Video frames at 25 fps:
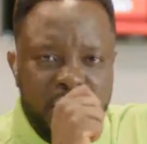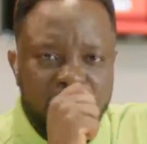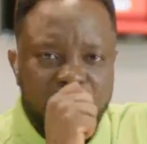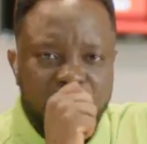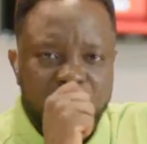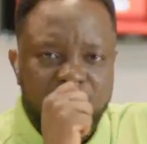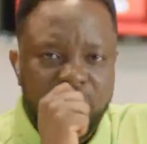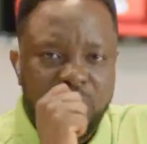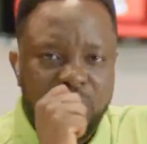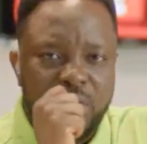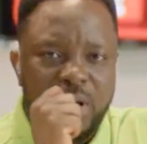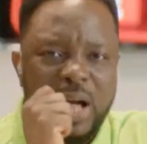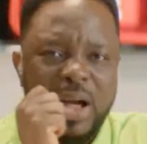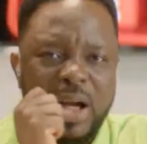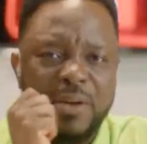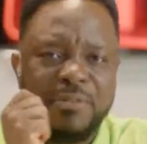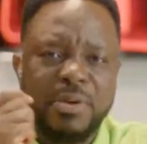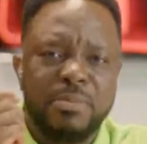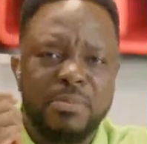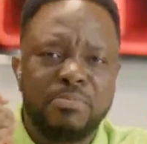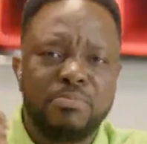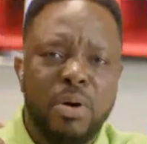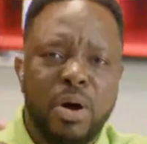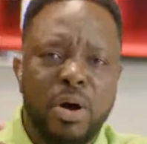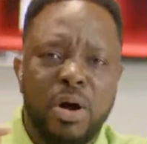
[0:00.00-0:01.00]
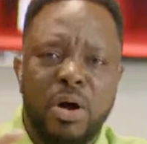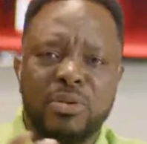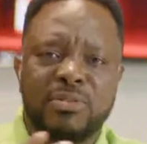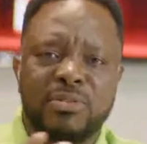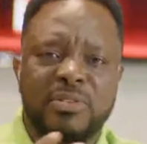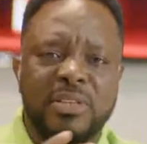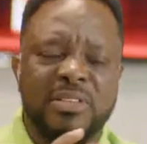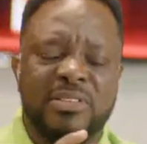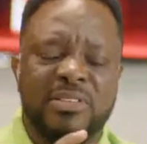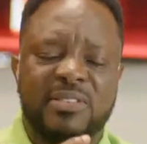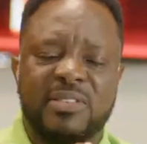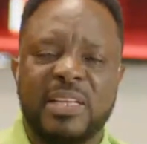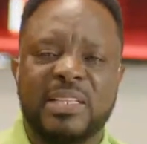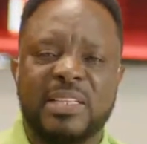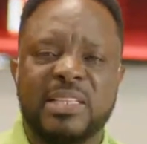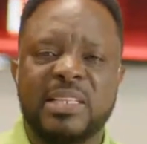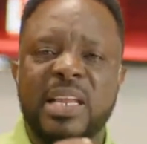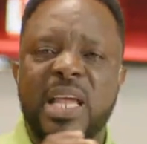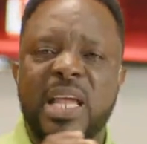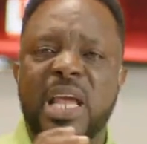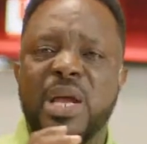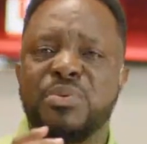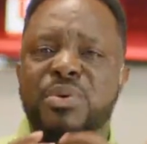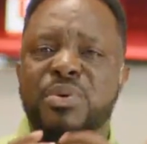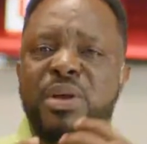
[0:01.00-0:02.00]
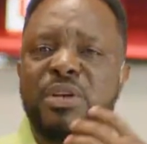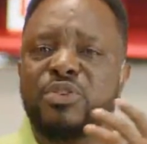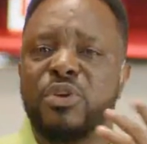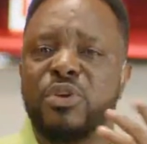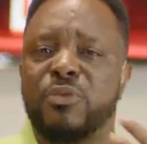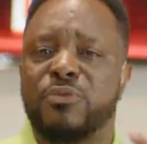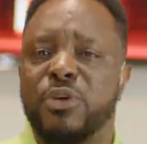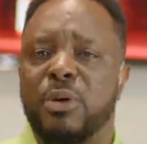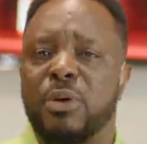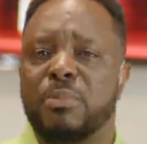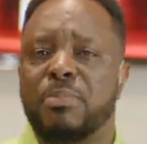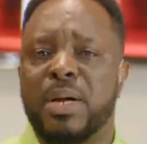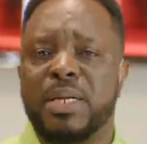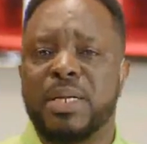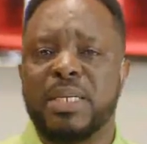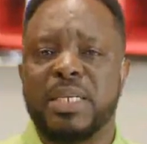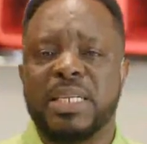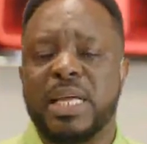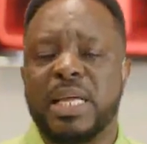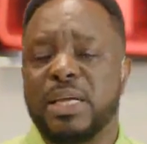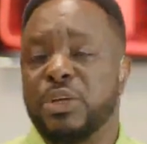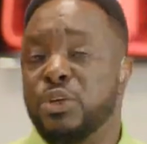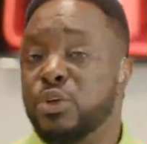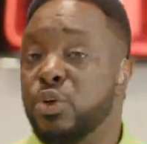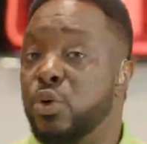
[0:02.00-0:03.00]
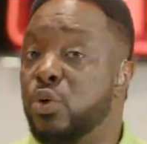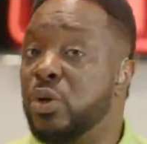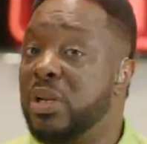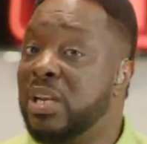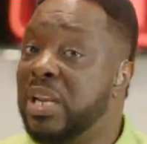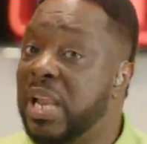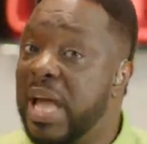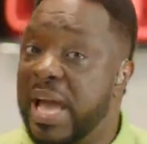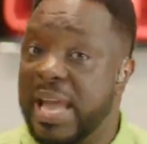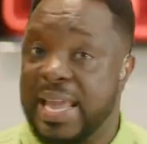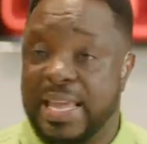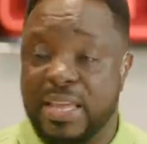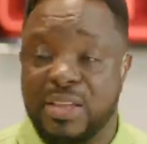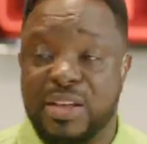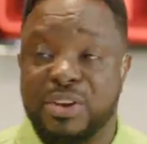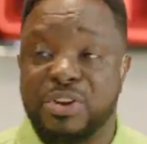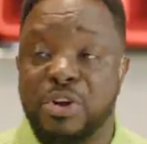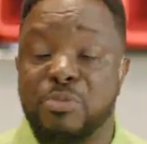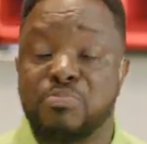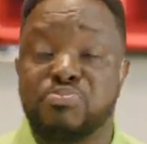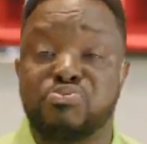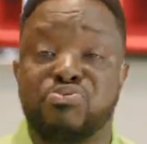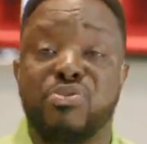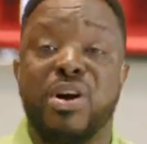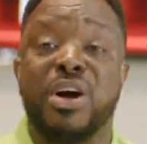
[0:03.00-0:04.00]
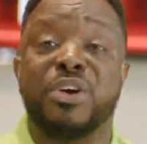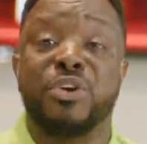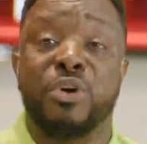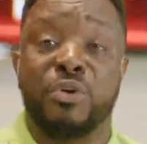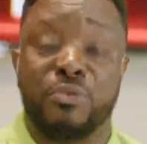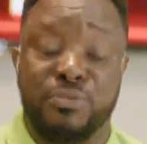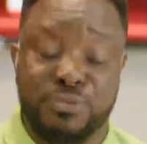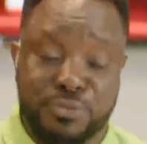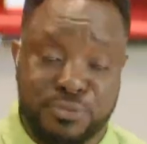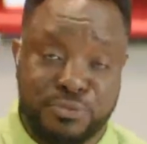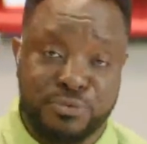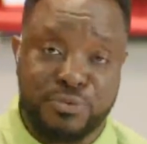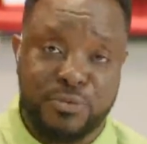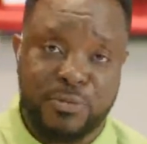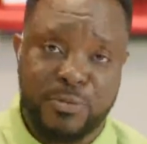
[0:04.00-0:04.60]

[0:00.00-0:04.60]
You're having boils in certain areas of your body that you don't like, you're not proud of.